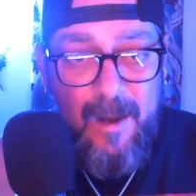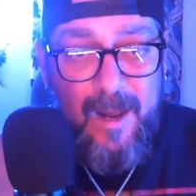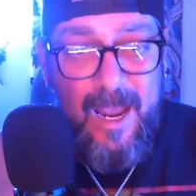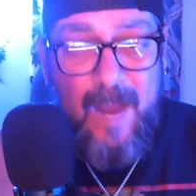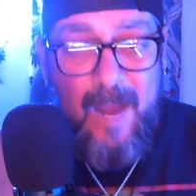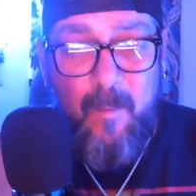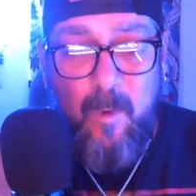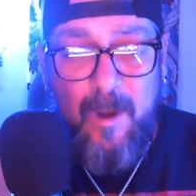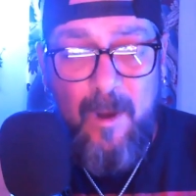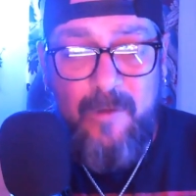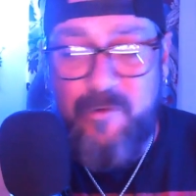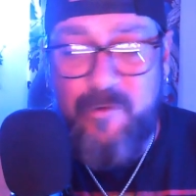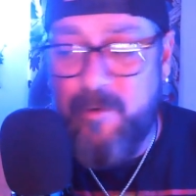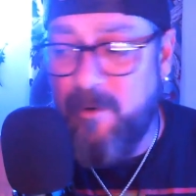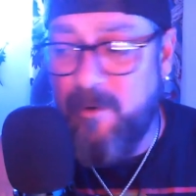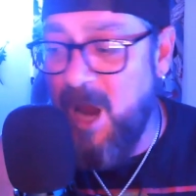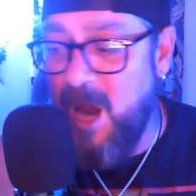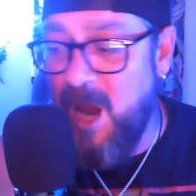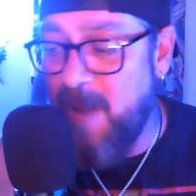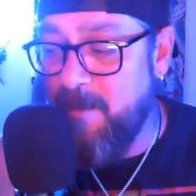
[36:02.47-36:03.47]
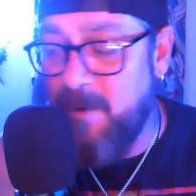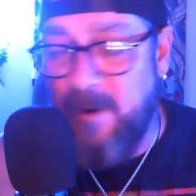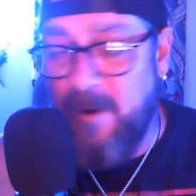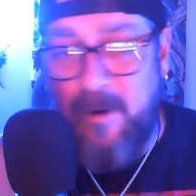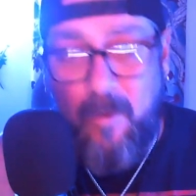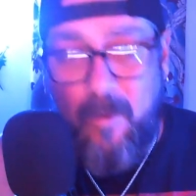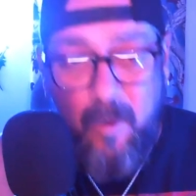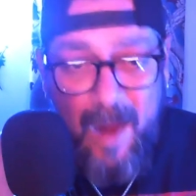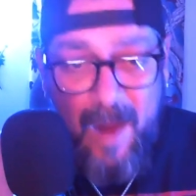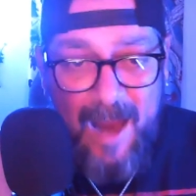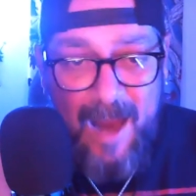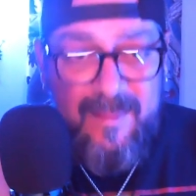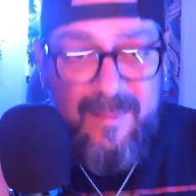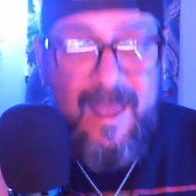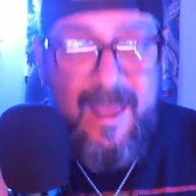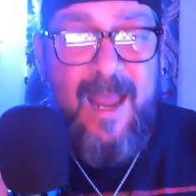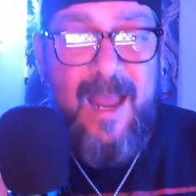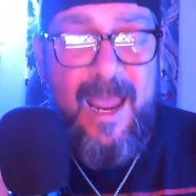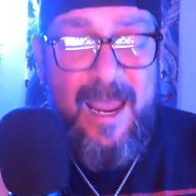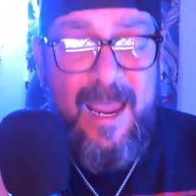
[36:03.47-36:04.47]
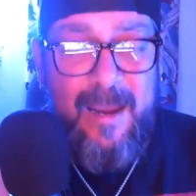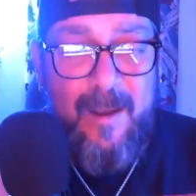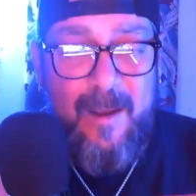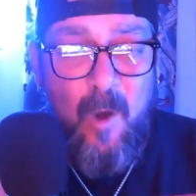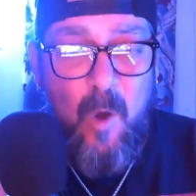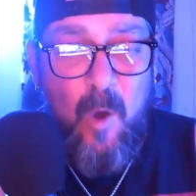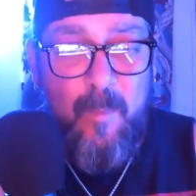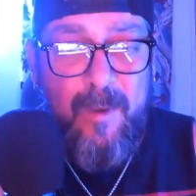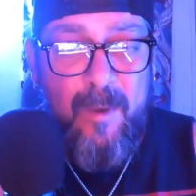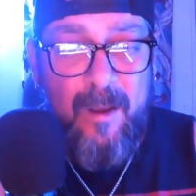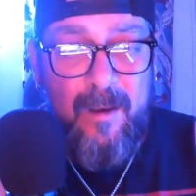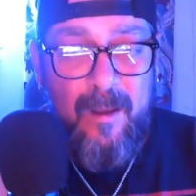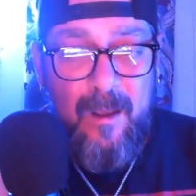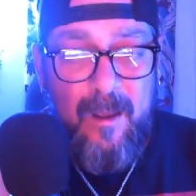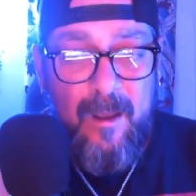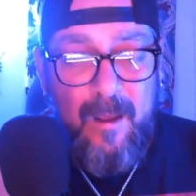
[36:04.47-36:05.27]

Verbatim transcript: And once you're able to crack that egg open,